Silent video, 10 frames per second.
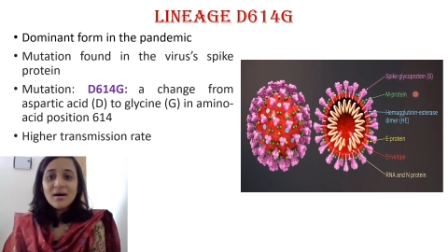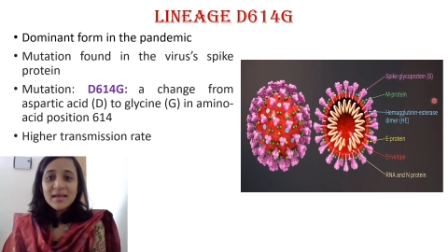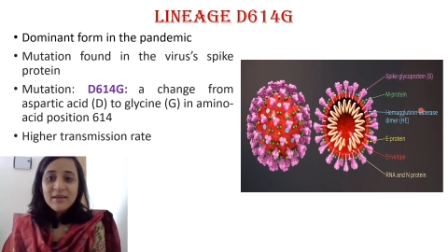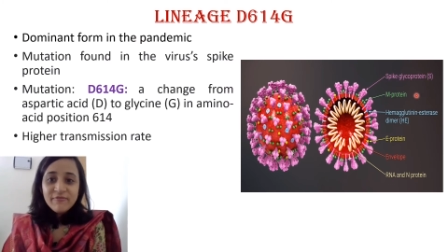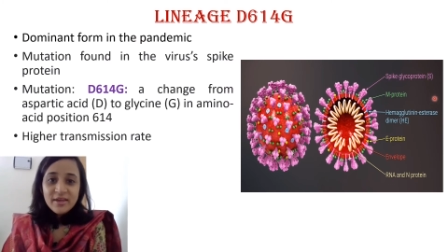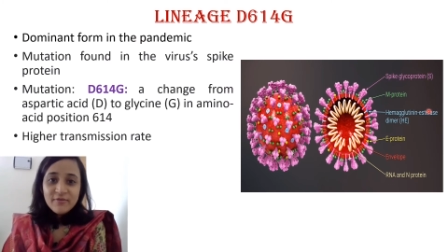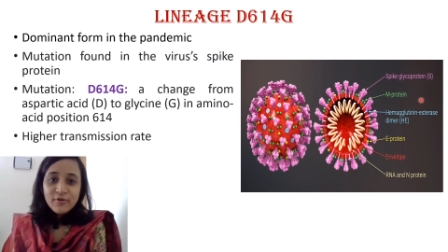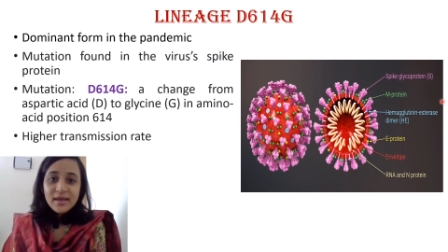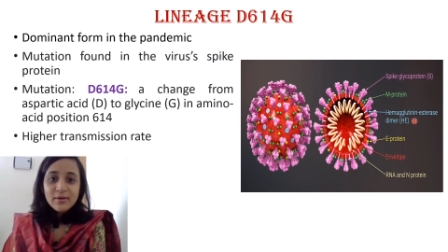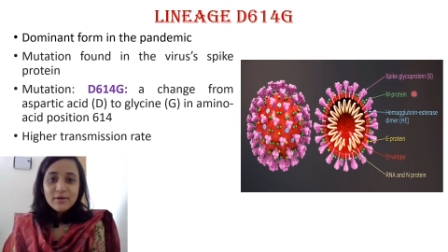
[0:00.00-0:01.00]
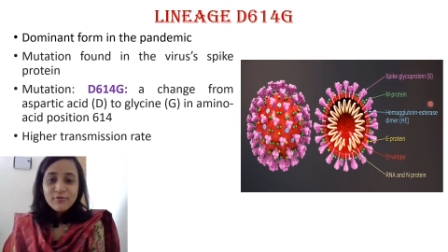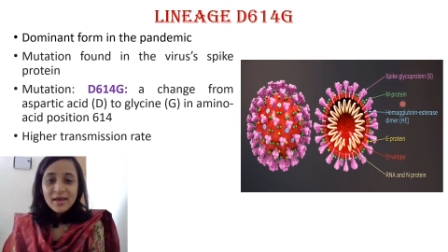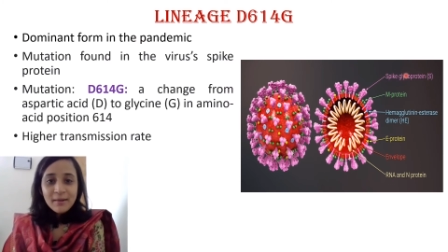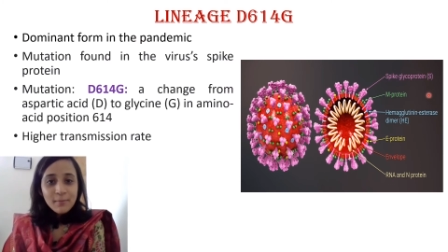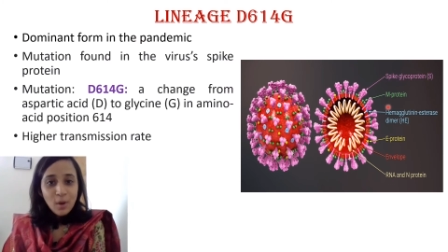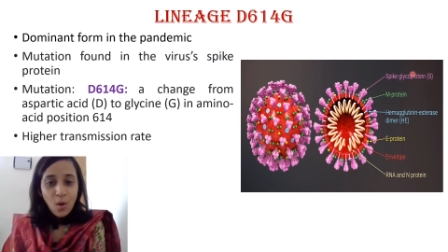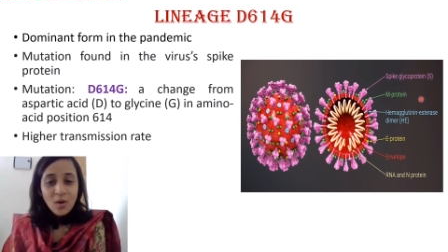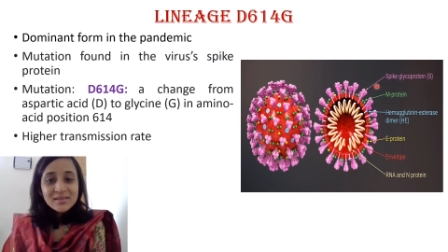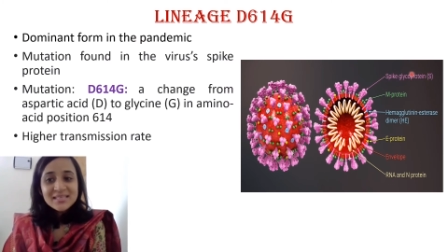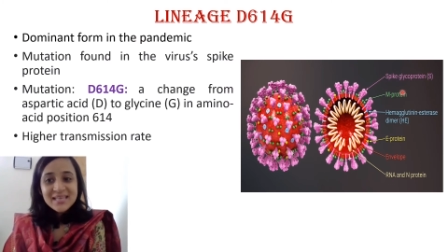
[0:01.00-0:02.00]
if we can block
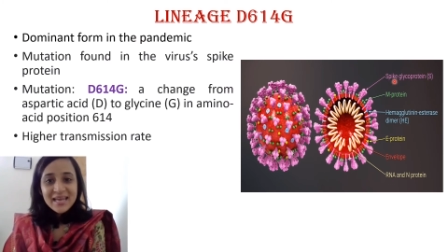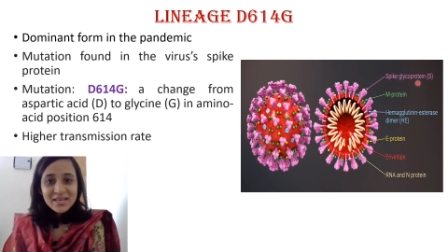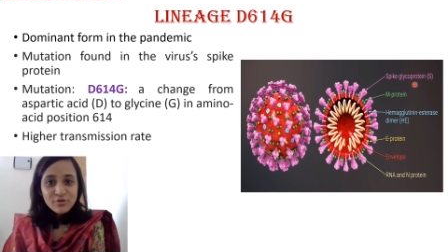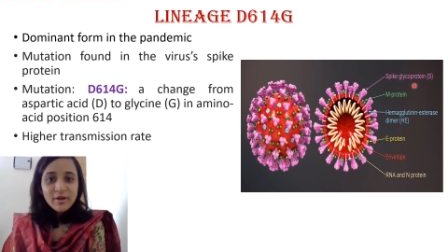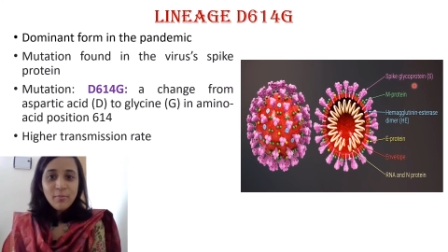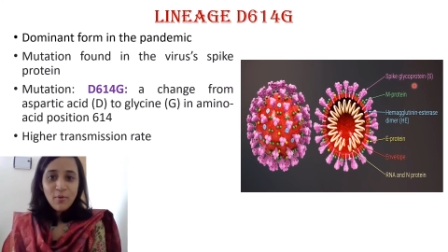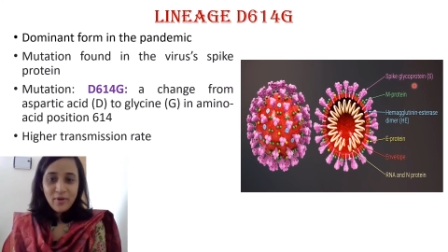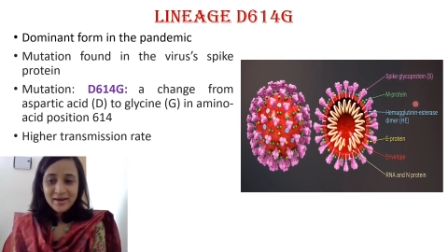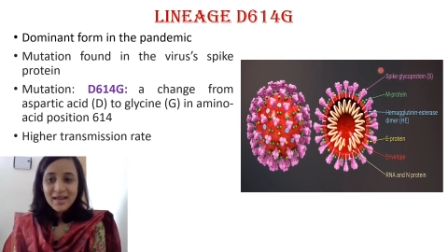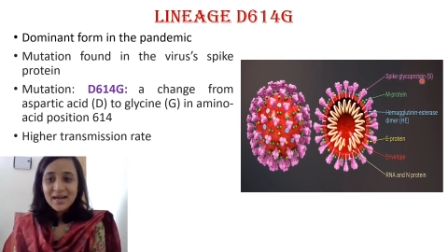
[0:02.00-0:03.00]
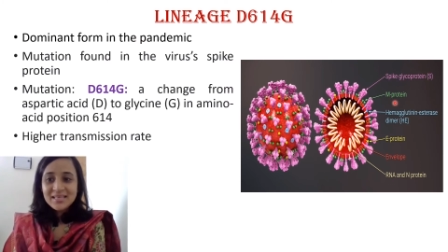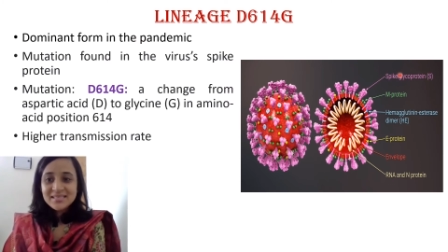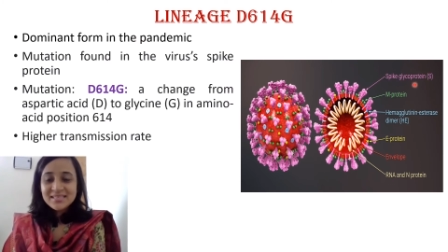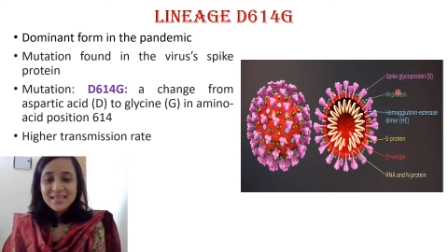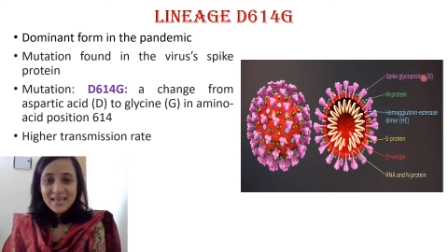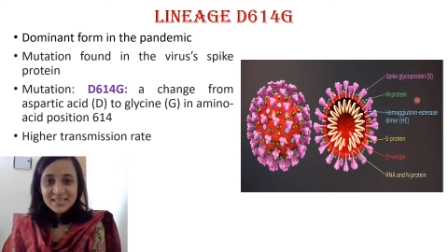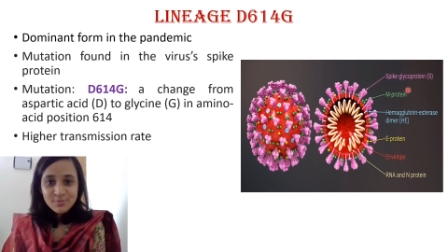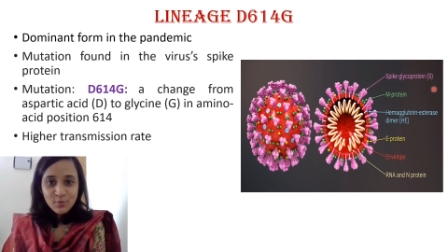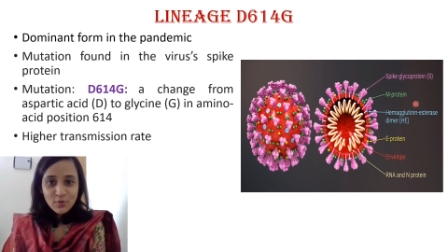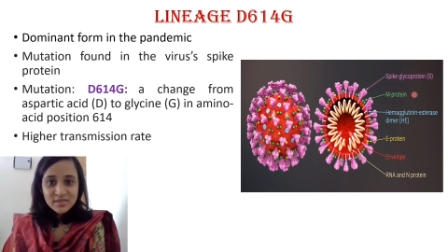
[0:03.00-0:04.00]
this entry point, that is this S
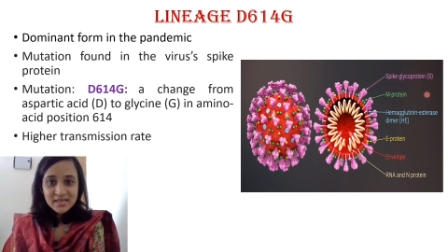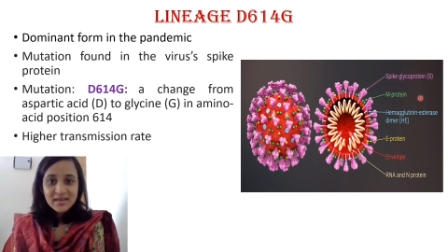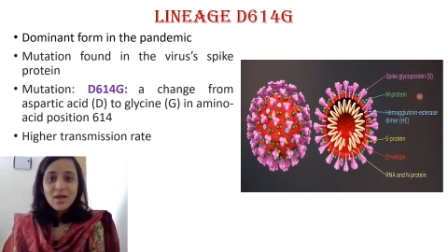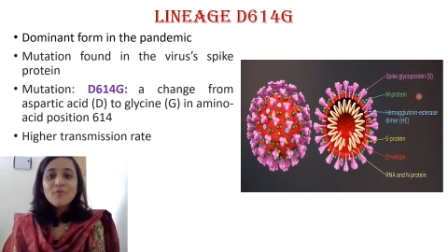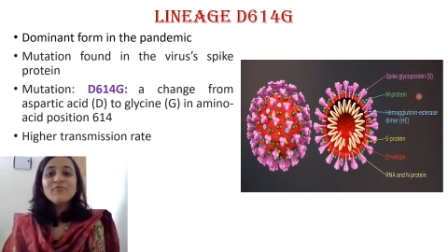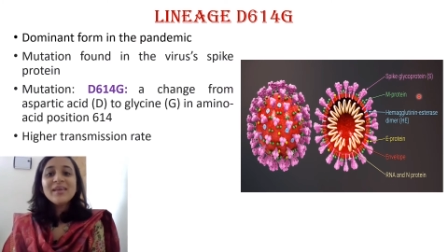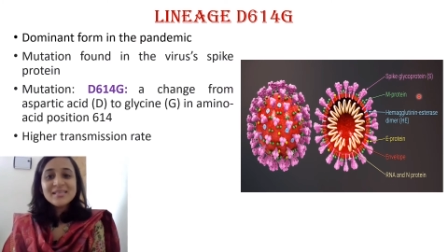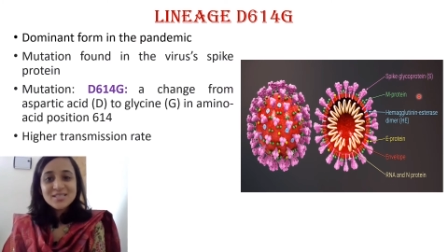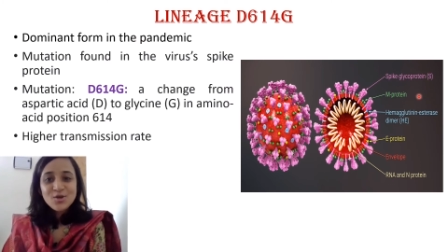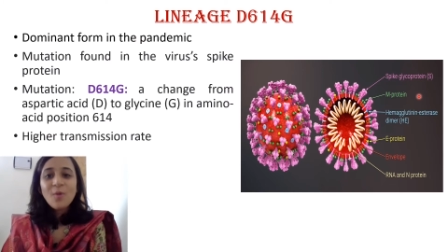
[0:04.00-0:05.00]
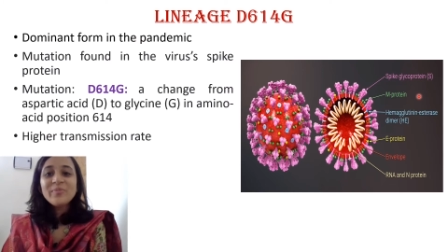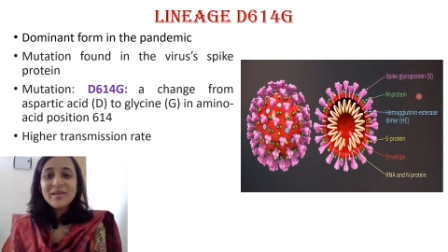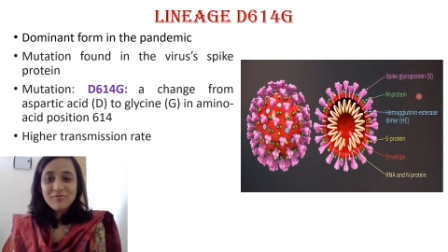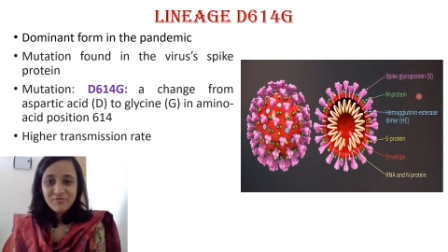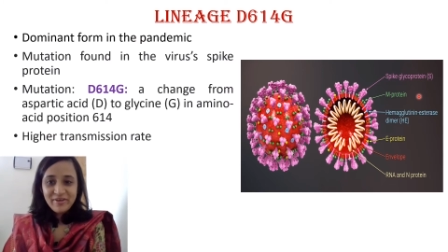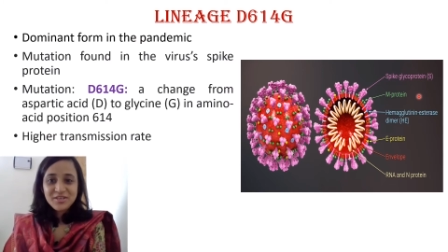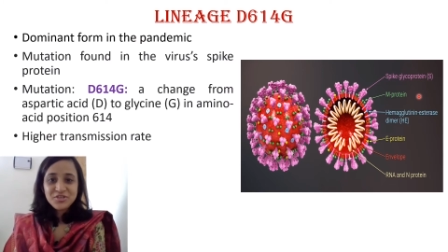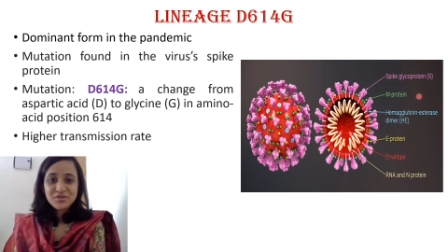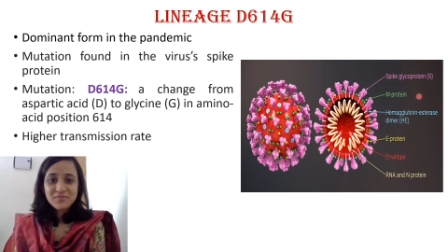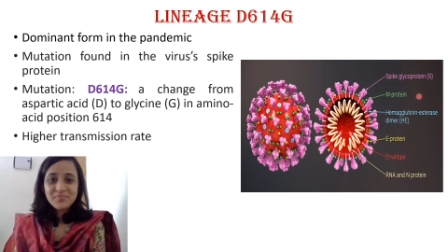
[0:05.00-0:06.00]
protein, we can stop the
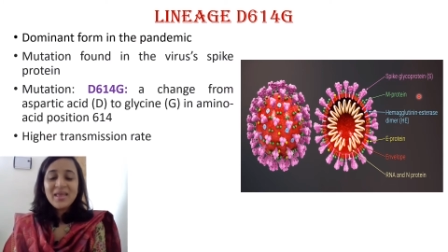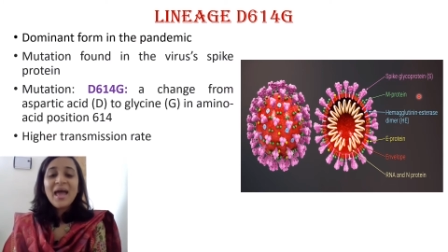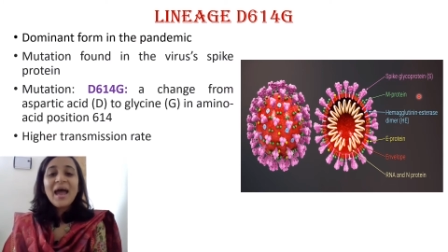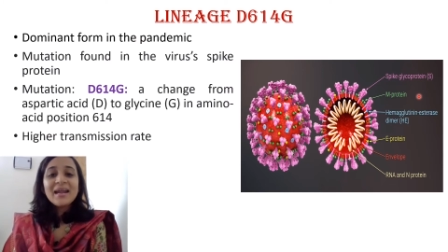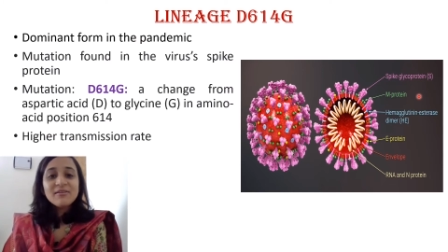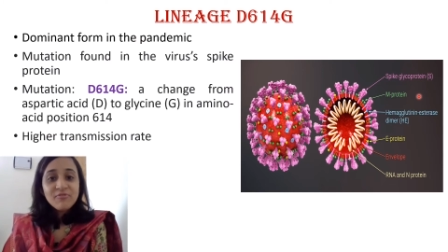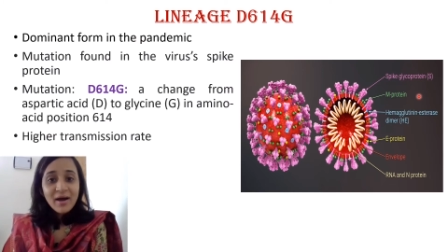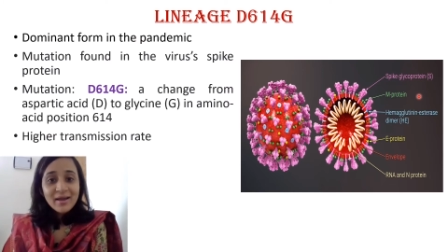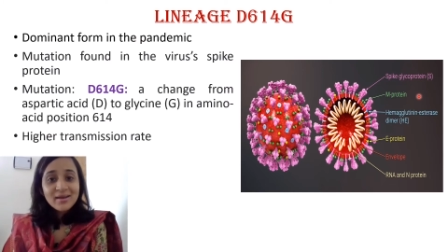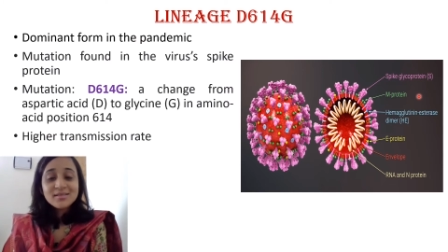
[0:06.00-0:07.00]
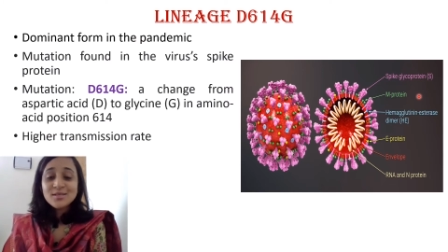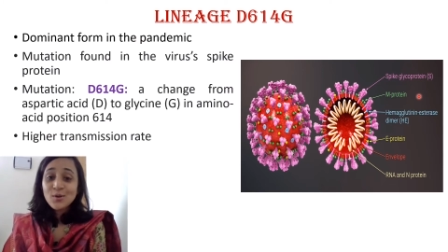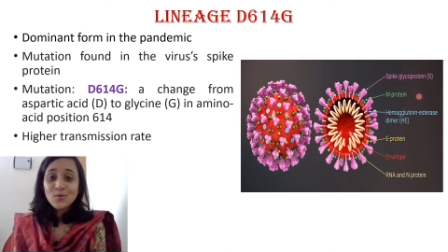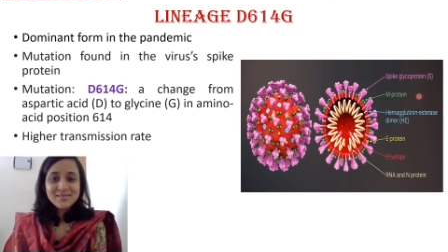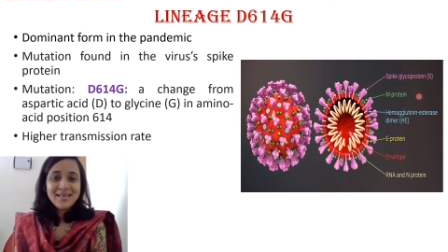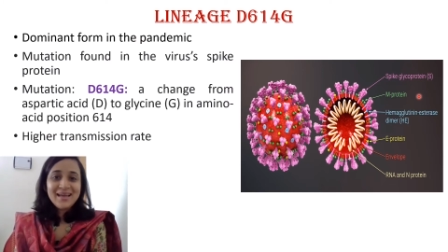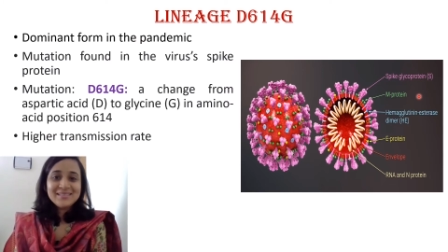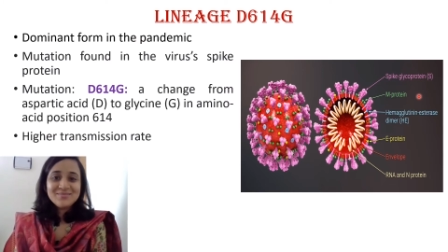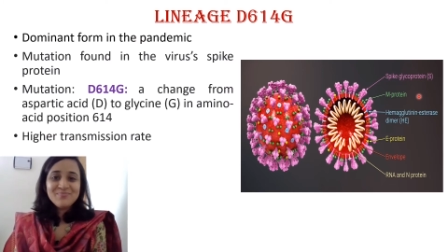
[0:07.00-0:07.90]
infection, and the virus knows that.